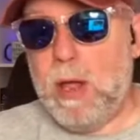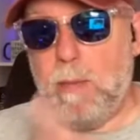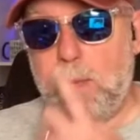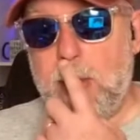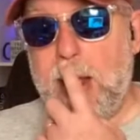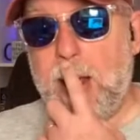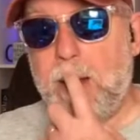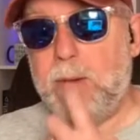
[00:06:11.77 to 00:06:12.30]

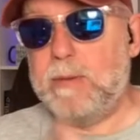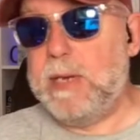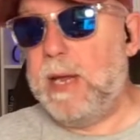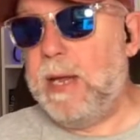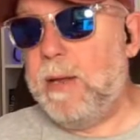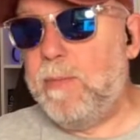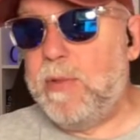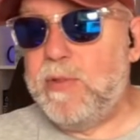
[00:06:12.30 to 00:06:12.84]
about
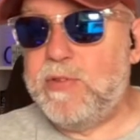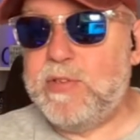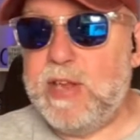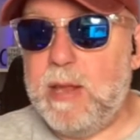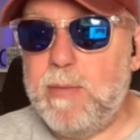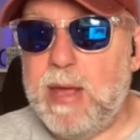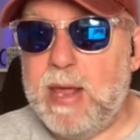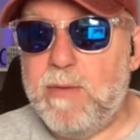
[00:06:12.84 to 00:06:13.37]
the
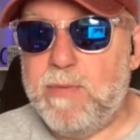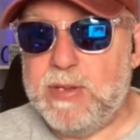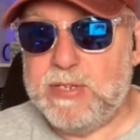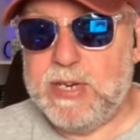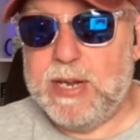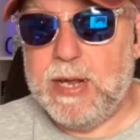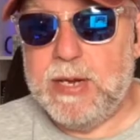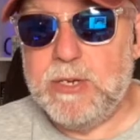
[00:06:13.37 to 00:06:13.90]
CMA
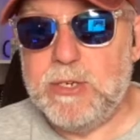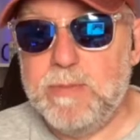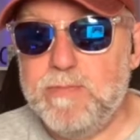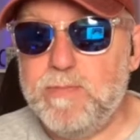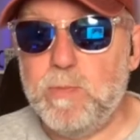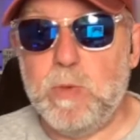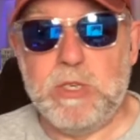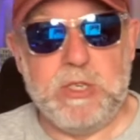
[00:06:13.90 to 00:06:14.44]
investigation,
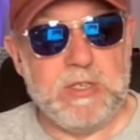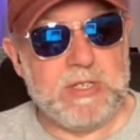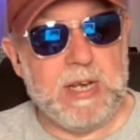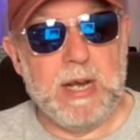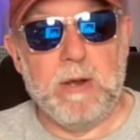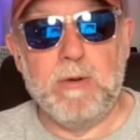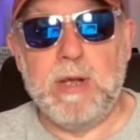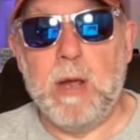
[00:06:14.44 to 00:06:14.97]
which is
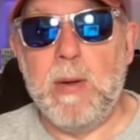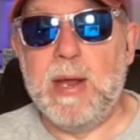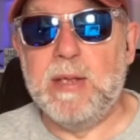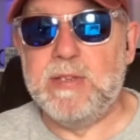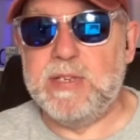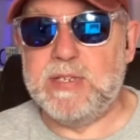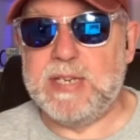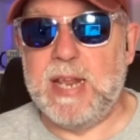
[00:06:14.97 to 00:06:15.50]
still ongoing
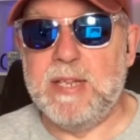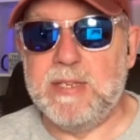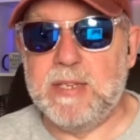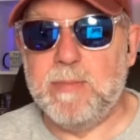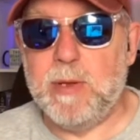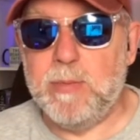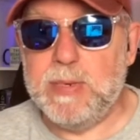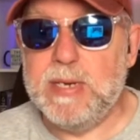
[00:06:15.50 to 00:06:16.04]
as it stands at
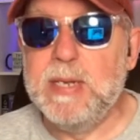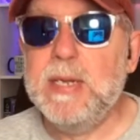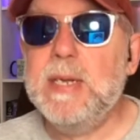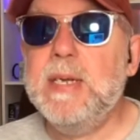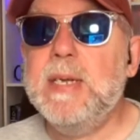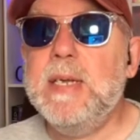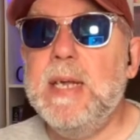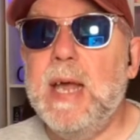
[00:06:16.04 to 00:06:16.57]
the moment,
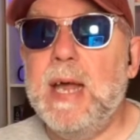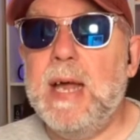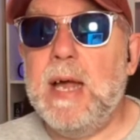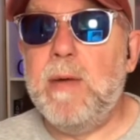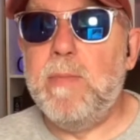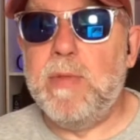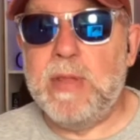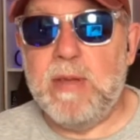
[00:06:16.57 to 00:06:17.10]

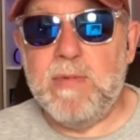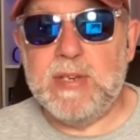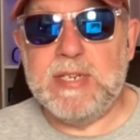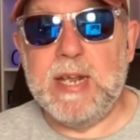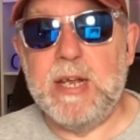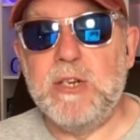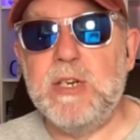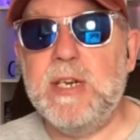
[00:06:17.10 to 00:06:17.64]
the
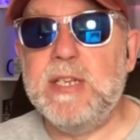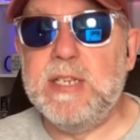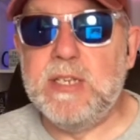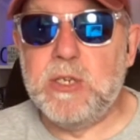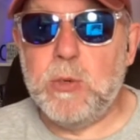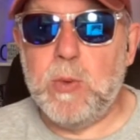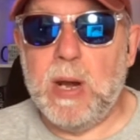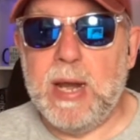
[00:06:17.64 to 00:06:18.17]
investigation is
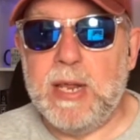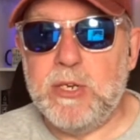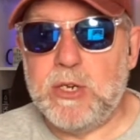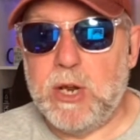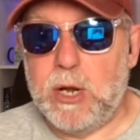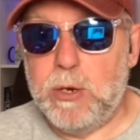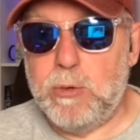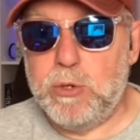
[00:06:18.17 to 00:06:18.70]
into alleged
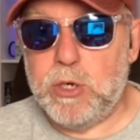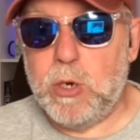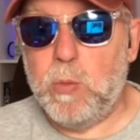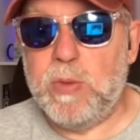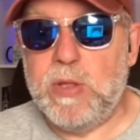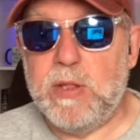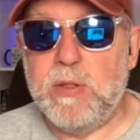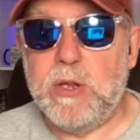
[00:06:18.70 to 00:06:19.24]
collusion
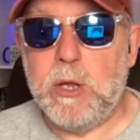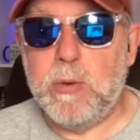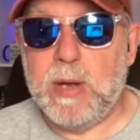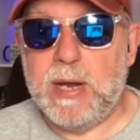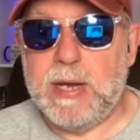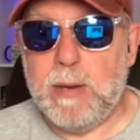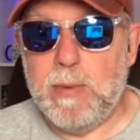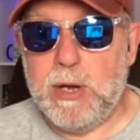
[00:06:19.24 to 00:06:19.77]
within the
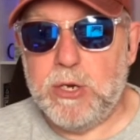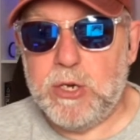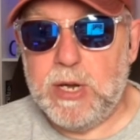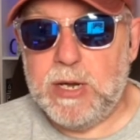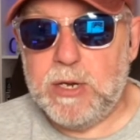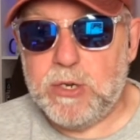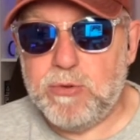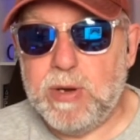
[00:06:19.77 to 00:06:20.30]
UK demolition
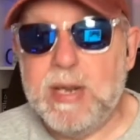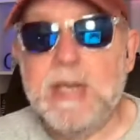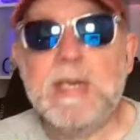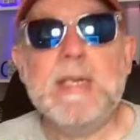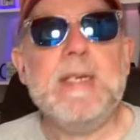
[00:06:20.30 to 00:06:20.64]
industry,